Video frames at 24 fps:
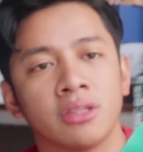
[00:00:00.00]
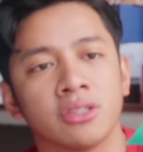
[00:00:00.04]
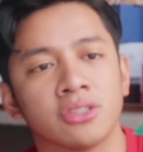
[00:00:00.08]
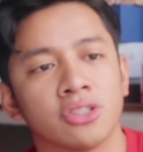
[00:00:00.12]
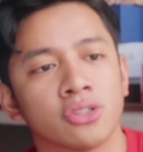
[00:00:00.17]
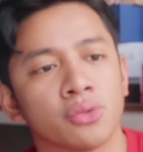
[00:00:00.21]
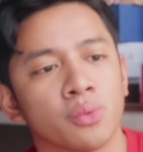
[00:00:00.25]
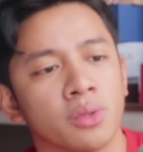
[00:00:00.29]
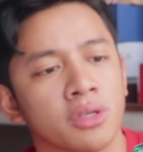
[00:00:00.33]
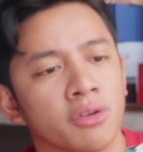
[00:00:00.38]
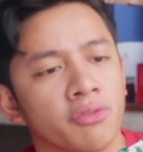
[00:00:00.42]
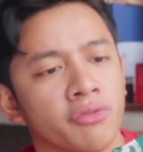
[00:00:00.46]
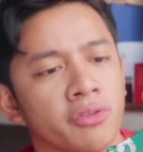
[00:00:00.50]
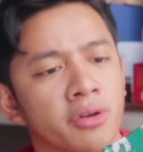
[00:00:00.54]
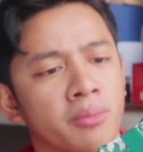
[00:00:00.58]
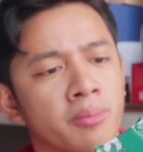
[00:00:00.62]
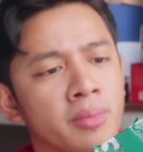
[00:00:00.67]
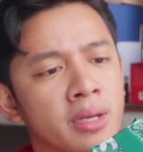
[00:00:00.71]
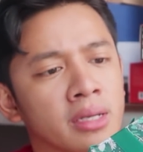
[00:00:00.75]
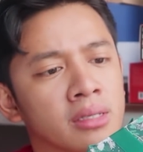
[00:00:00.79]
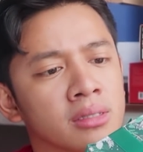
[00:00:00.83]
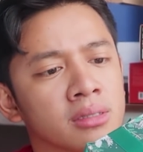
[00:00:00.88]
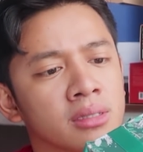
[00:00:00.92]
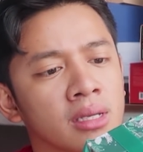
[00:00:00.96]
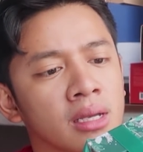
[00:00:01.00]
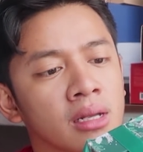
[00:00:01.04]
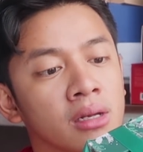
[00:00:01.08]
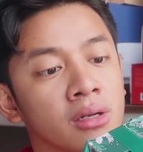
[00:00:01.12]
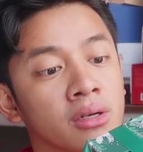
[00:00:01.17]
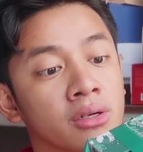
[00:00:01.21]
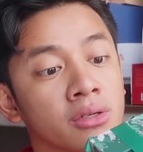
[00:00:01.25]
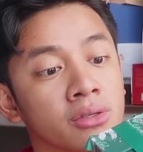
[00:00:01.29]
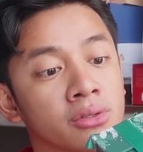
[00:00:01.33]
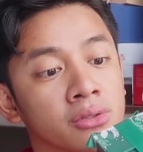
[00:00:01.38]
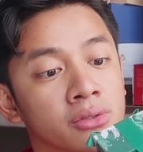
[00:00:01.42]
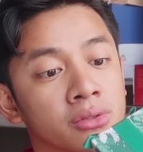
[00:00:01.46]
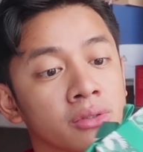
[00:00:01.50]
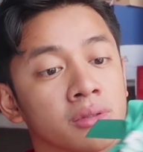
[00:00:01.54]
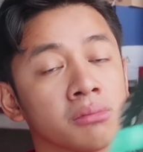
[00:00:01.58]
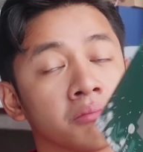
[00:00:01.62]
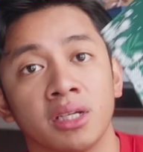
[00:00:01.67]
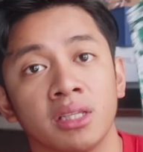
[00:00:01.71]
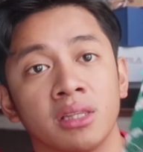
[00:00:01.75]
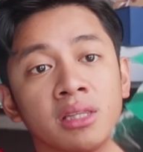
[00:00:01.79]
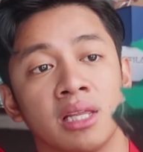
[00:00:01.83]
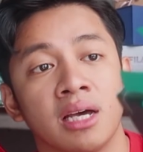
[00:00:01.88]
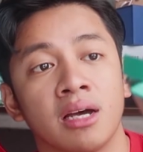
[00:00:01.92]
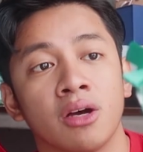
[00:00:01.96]
this is one of their best sellers.
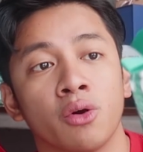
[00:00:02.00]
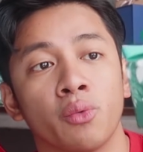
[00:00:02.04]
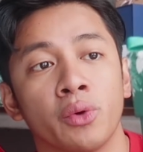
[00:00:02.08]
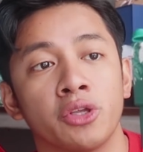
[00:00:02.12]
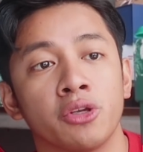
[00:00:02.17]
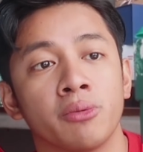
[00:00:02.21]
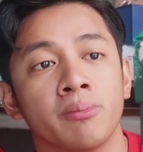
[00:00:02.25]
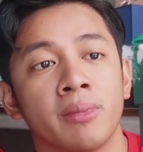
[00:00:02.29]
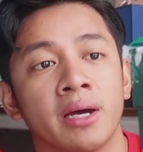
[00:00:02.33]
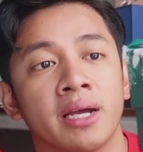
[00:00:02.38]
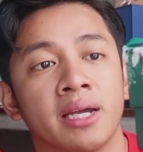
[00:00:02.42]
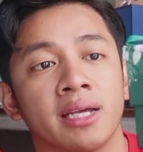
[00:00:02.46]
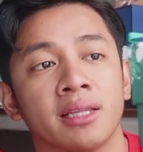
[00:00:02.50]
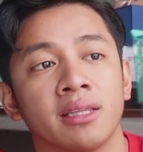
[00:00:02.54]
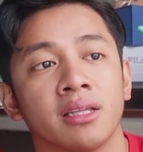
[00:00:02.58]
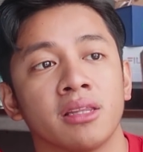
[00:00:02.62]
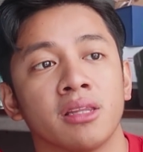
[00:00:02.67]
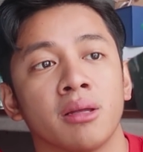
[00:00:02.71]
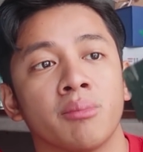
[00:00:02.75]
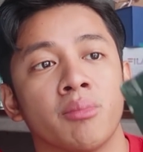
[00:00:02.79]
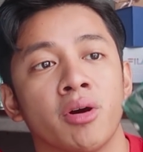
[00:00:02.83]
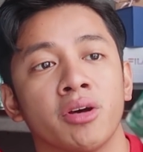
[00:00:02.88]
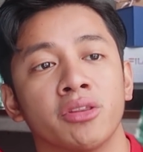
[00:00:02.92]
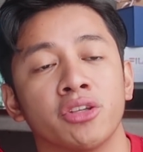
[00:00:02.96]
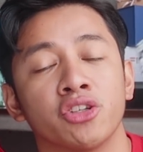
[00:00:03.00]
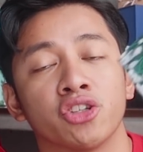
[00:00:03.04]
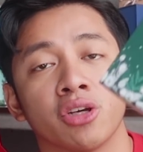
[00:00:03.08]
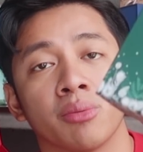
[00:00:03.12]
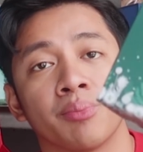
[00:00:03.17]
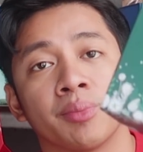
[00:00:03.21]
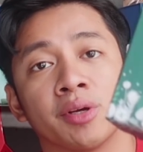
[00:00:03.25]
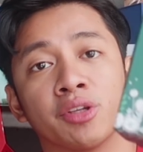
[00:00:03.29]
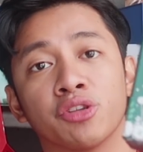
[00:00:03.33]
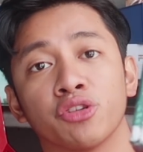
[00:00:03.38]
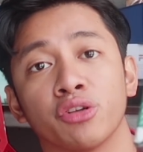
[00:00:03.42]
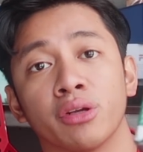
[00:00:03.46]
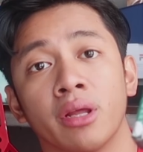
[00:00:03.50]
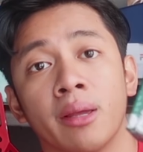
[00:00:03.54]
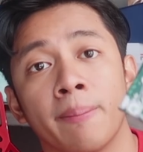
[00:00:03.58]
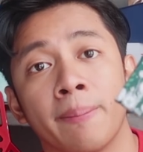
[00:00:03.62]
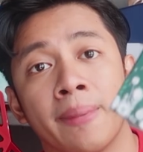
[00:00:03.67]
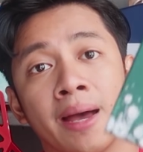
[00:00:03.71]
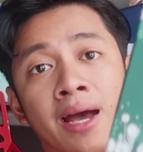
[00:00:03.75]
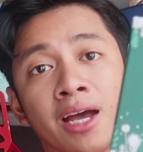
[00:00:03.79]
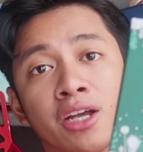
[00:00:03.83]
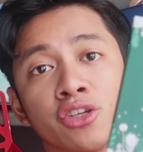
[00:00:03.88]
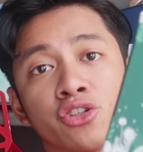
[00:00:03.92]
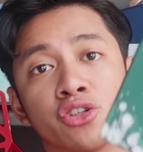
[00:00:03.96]
Ganda, when you buy it at the body shop, ganda na yung
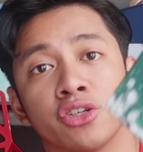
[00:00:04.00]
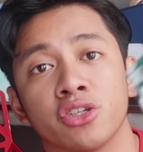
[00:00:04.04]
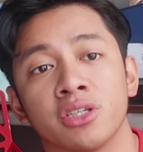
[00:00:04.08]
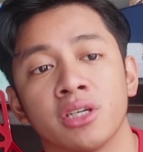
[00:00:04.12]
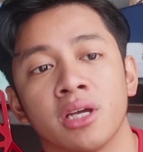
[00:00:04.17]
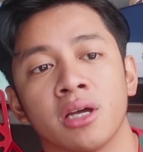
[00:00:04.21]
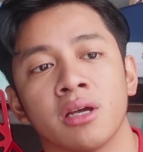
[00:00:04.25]
packaging